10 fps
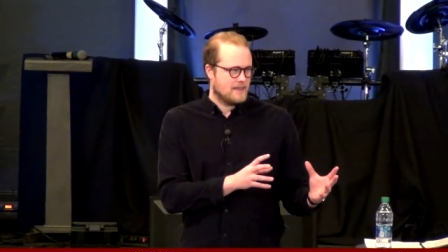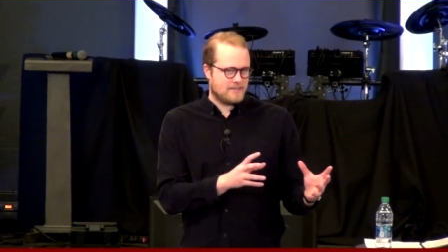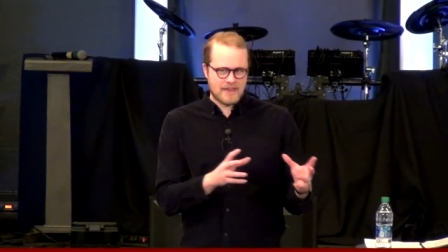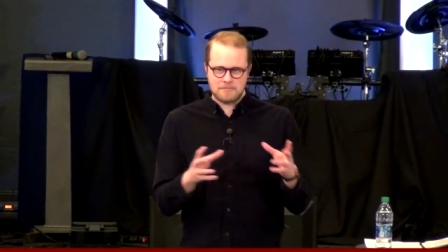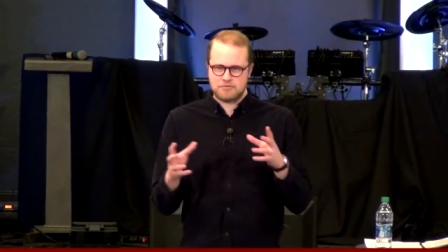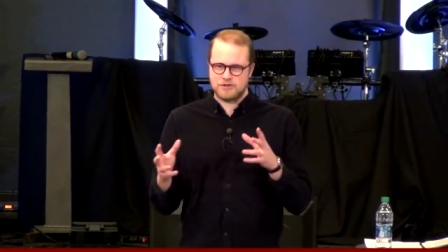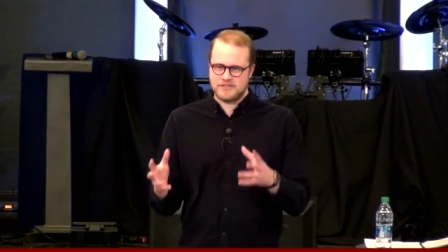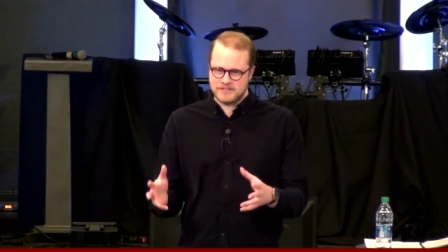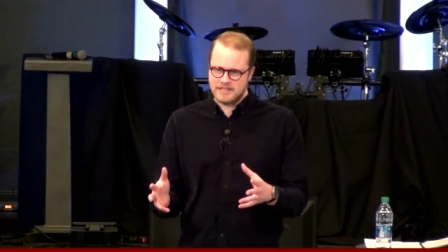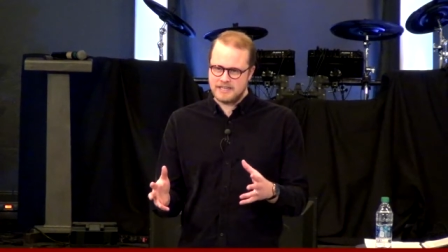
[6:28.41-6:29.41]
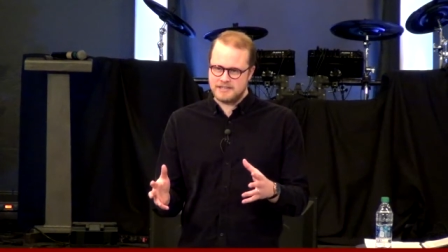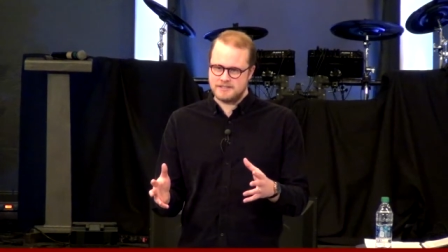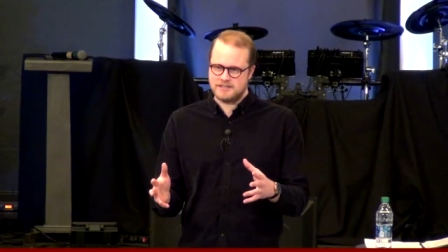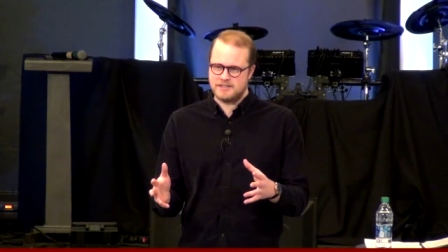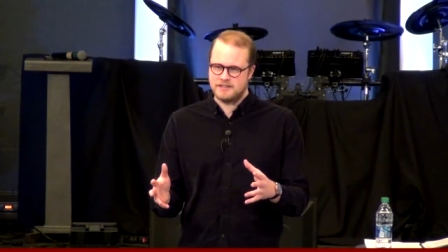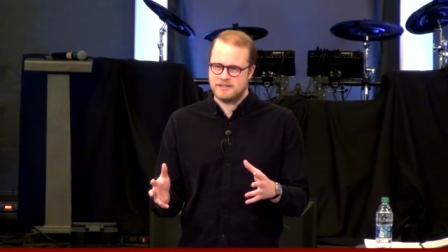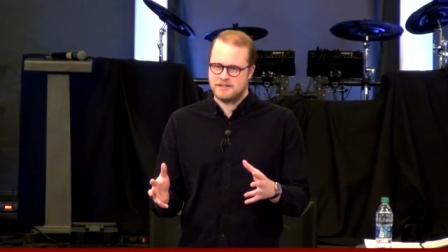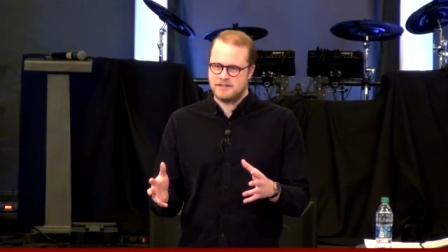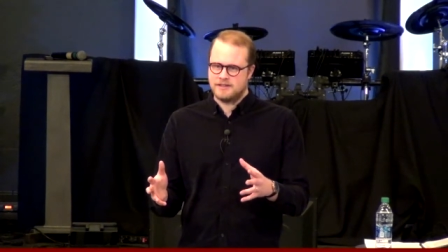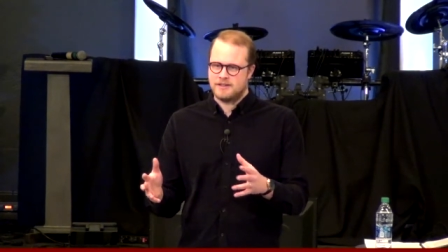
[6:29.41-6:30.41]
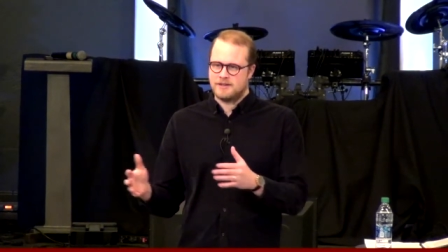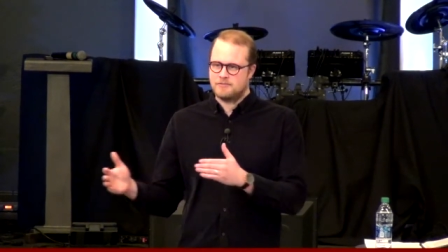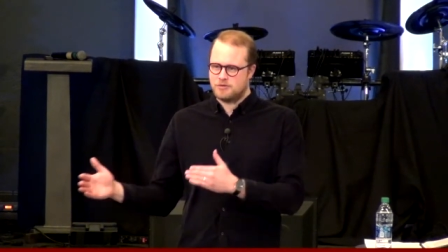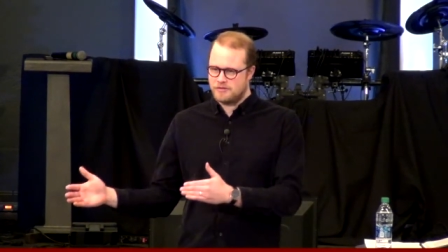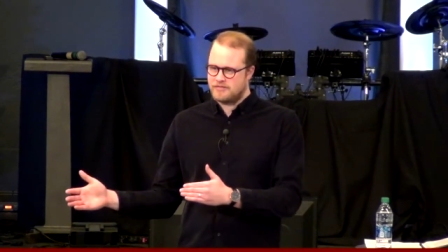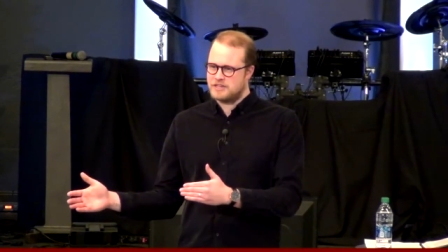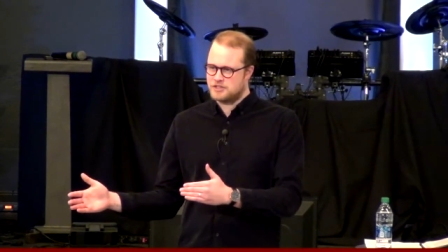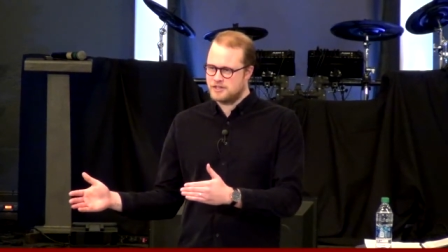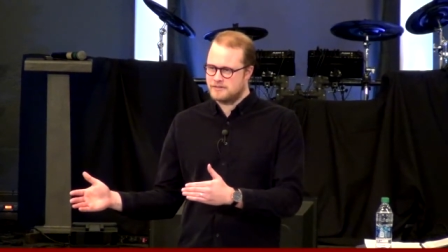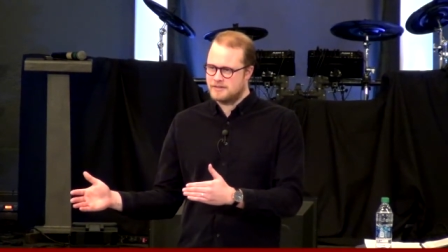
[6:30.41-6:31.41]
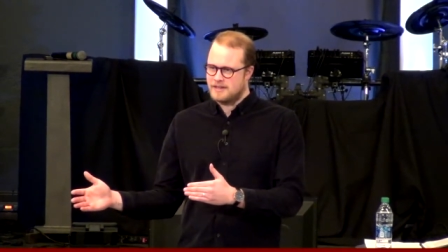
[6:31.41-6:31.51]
that precedes provision.